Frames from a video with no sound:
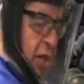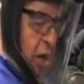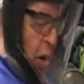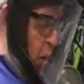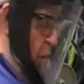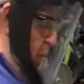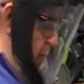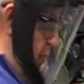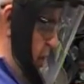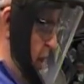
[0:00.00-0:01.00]
this hole
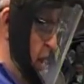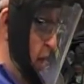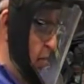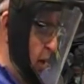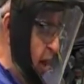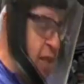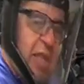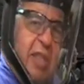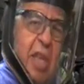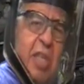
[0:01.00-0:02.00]
because
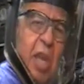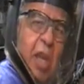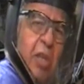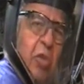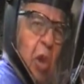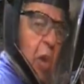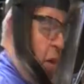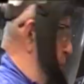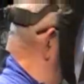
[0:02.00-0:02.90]
it's easy to control.